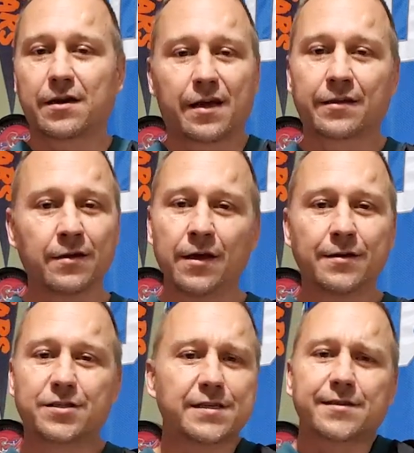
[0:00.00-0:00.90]
Like,
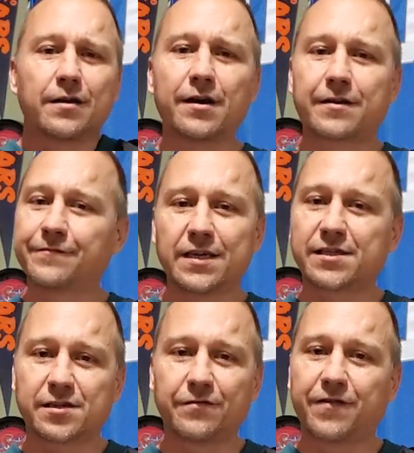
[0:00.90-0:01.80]
just the luck of these
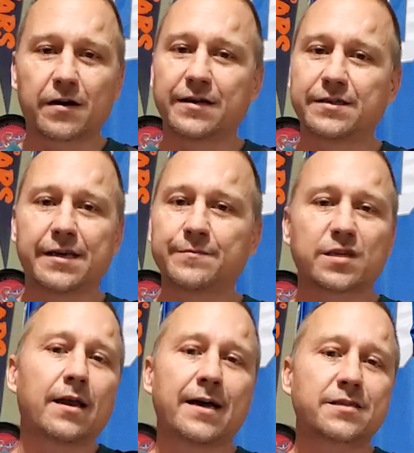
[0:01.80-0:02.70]
two fucking teams the
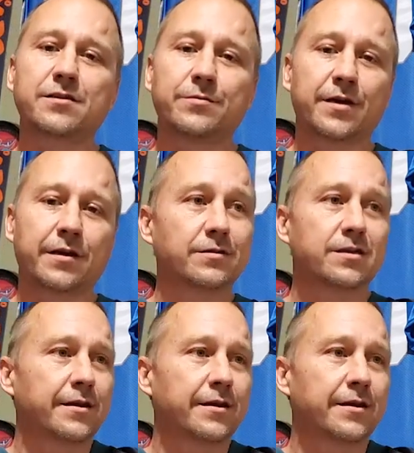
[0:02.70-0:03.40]
last 2 years.